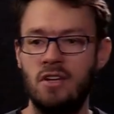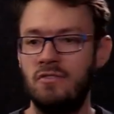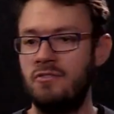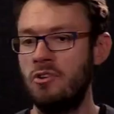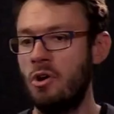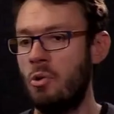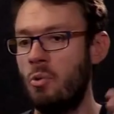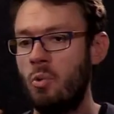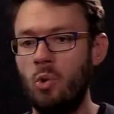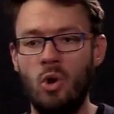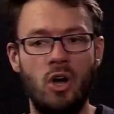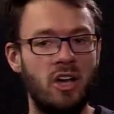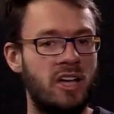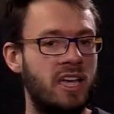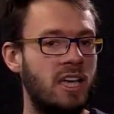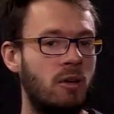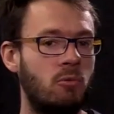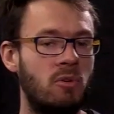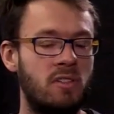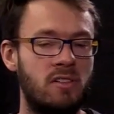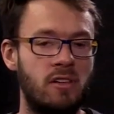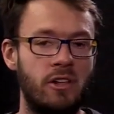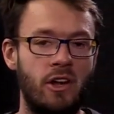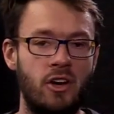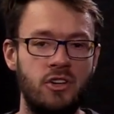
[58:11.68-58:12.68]
So if you're
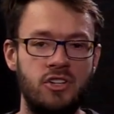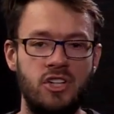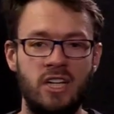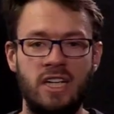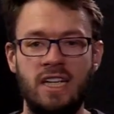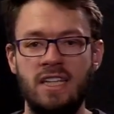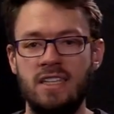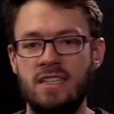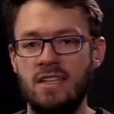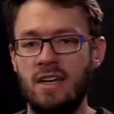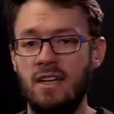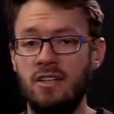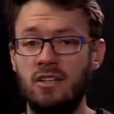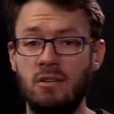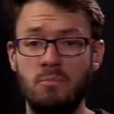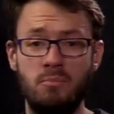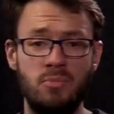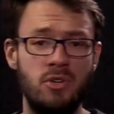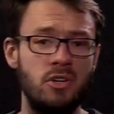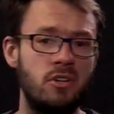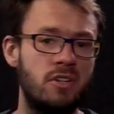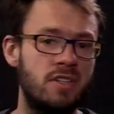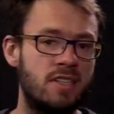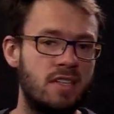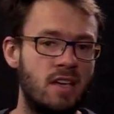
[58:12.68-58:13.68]
working with logic inside
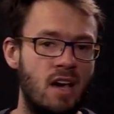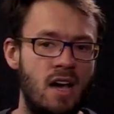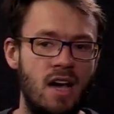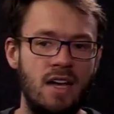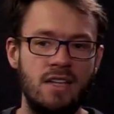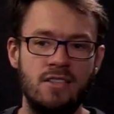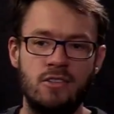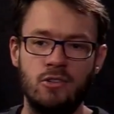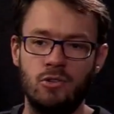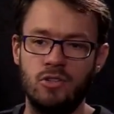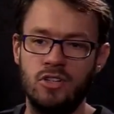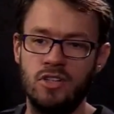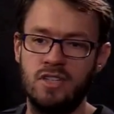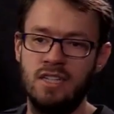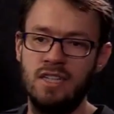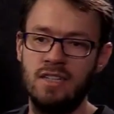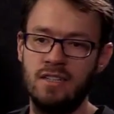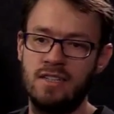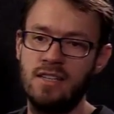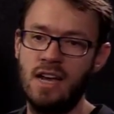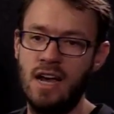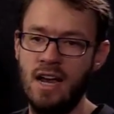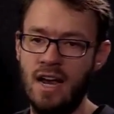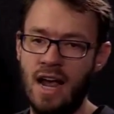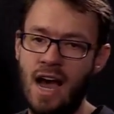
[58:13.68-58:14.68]
computer science or just
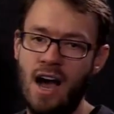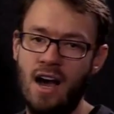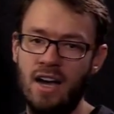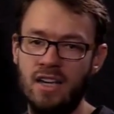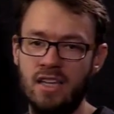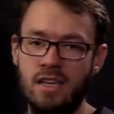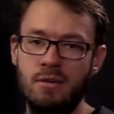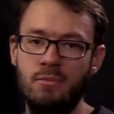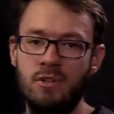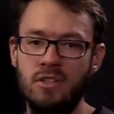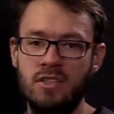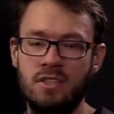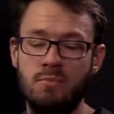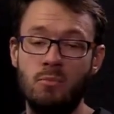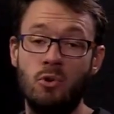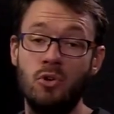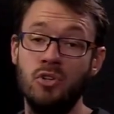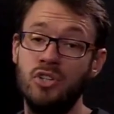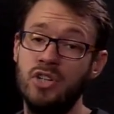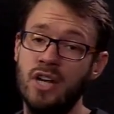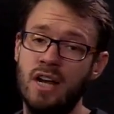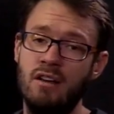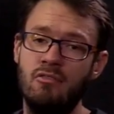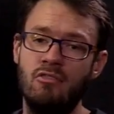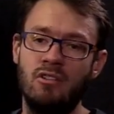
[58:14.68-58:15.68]
inside arguments
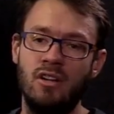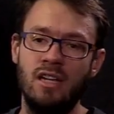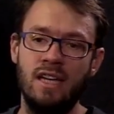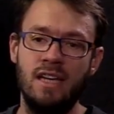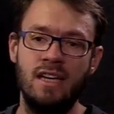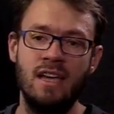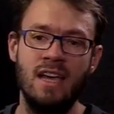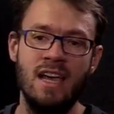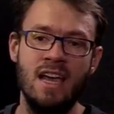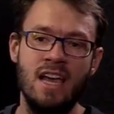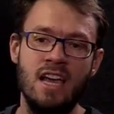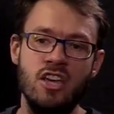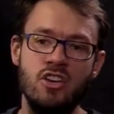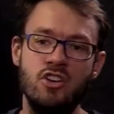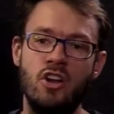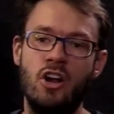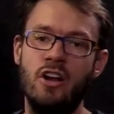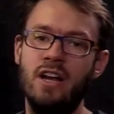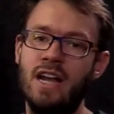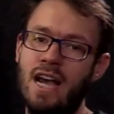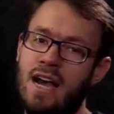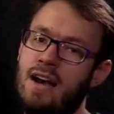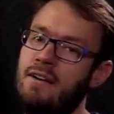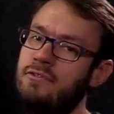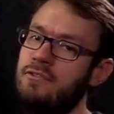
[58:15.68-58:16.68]
more generally, you
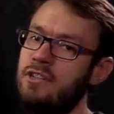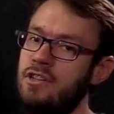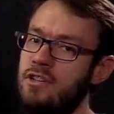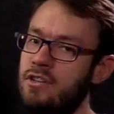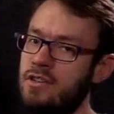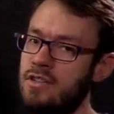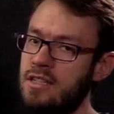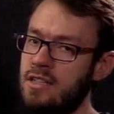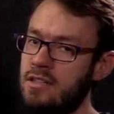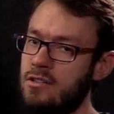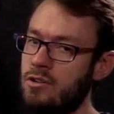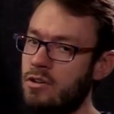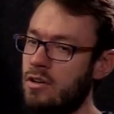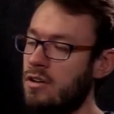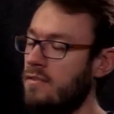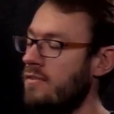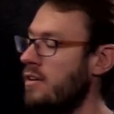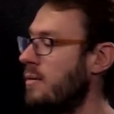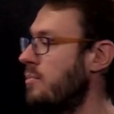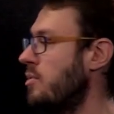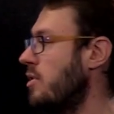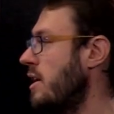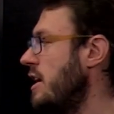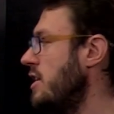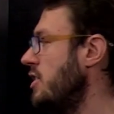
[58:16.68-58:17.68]
don't have to use this order of
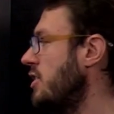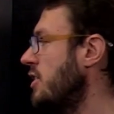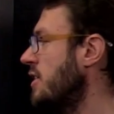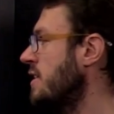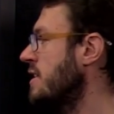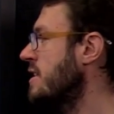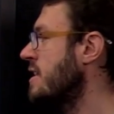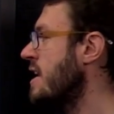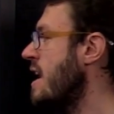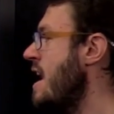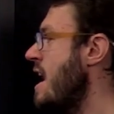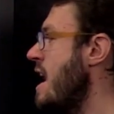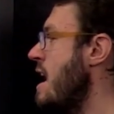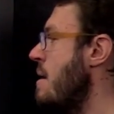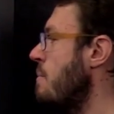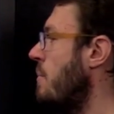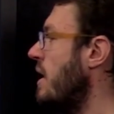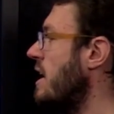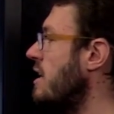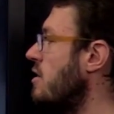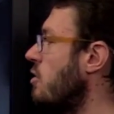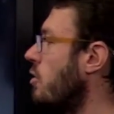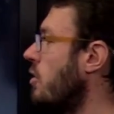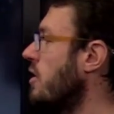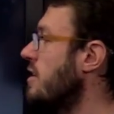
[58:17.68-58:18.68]
operations.
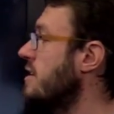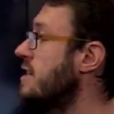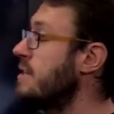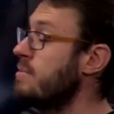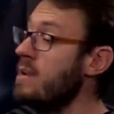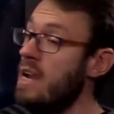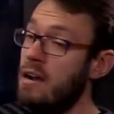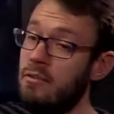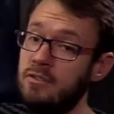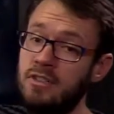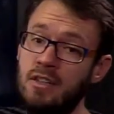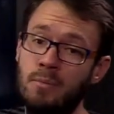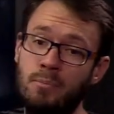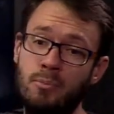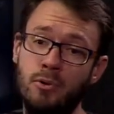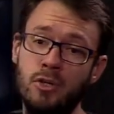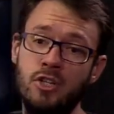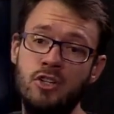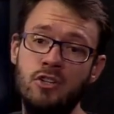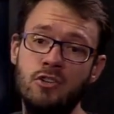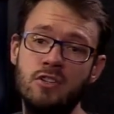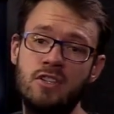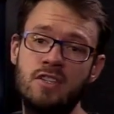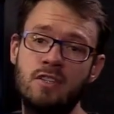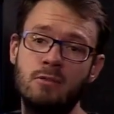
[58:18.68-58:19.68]
But in order to be able to
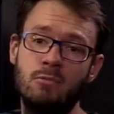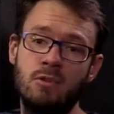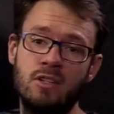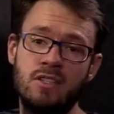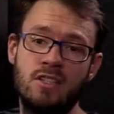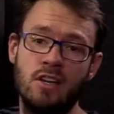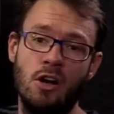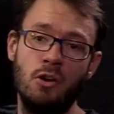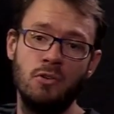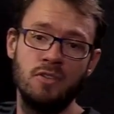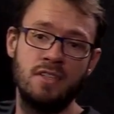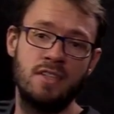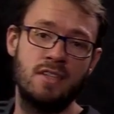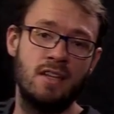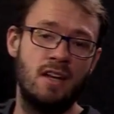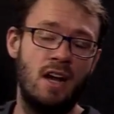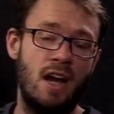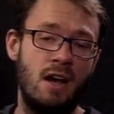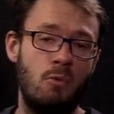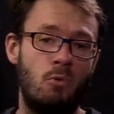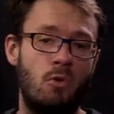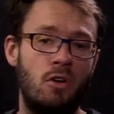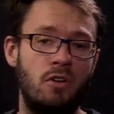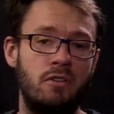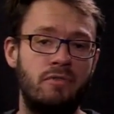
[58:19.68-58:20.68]
produce the results that
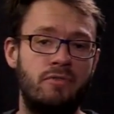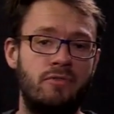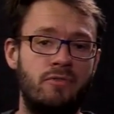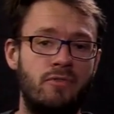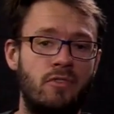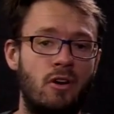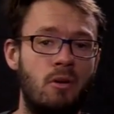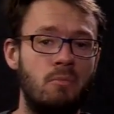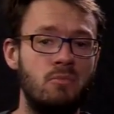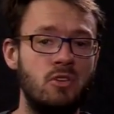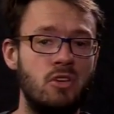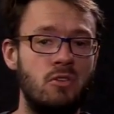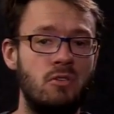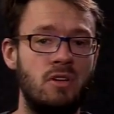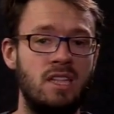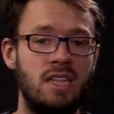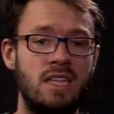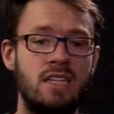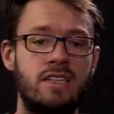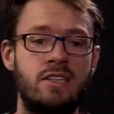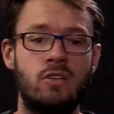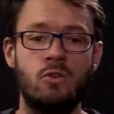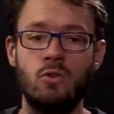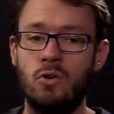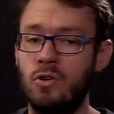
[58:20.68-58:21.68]
I want from you in
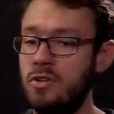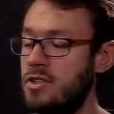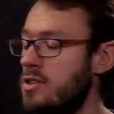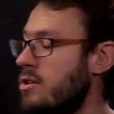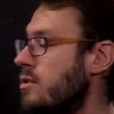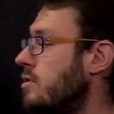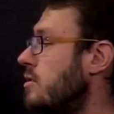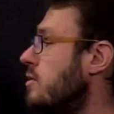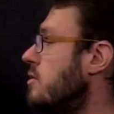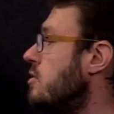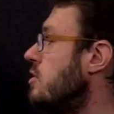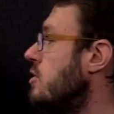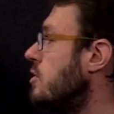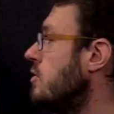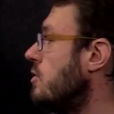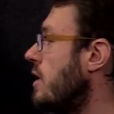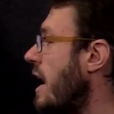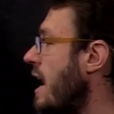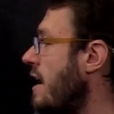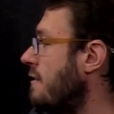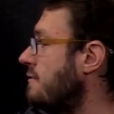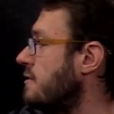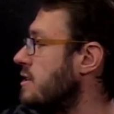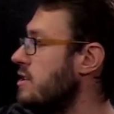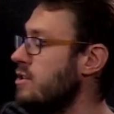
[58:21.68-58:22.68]
this course, you
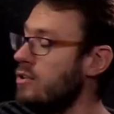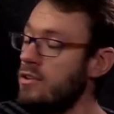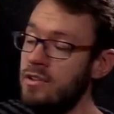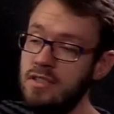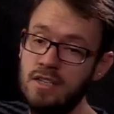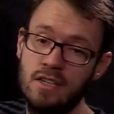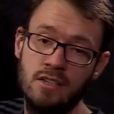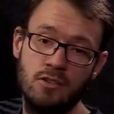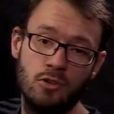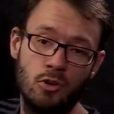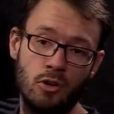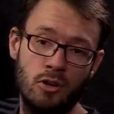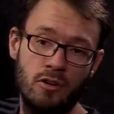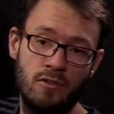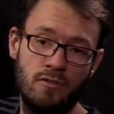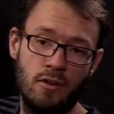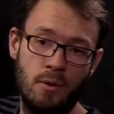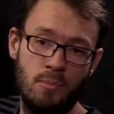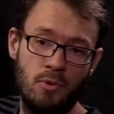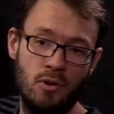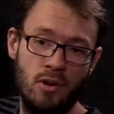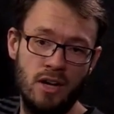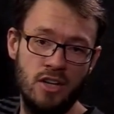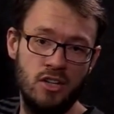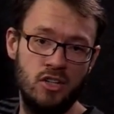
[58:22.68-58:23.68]
have to use this order of
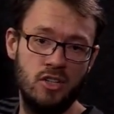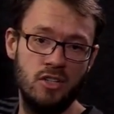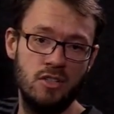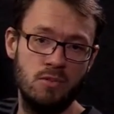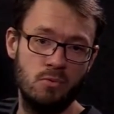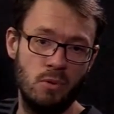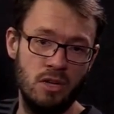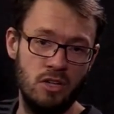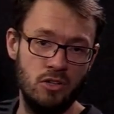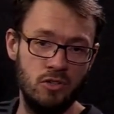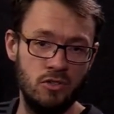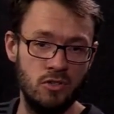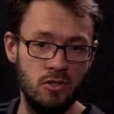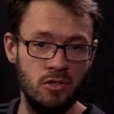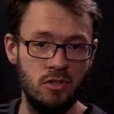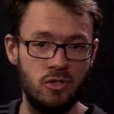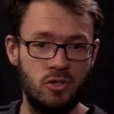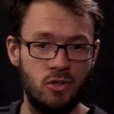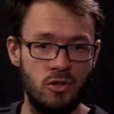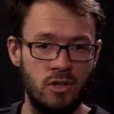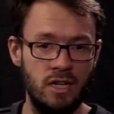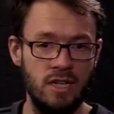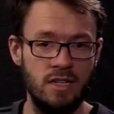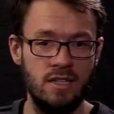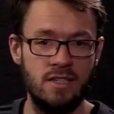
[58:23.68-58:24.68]
operations when you do your
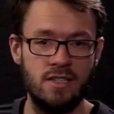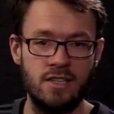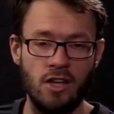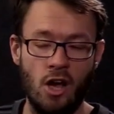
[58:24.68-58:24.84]
trees.